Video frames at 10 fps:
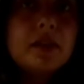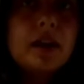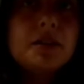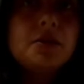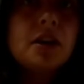
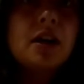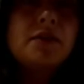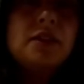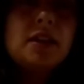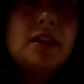and you
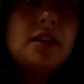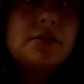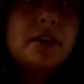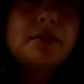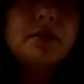have the
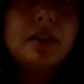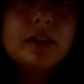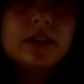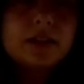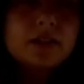
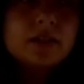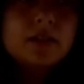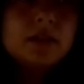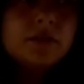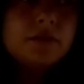regular
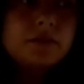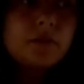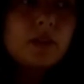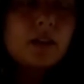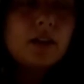
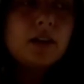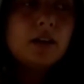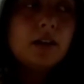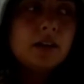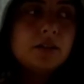
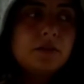uh,